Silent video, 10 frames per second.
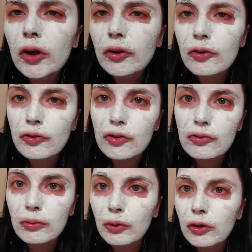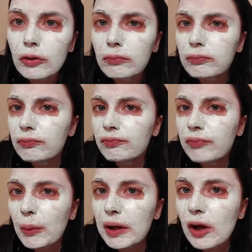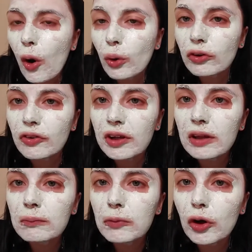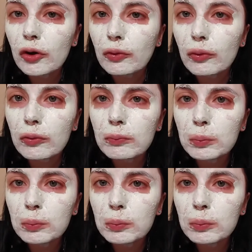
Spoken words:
Just look very odd that it curdled.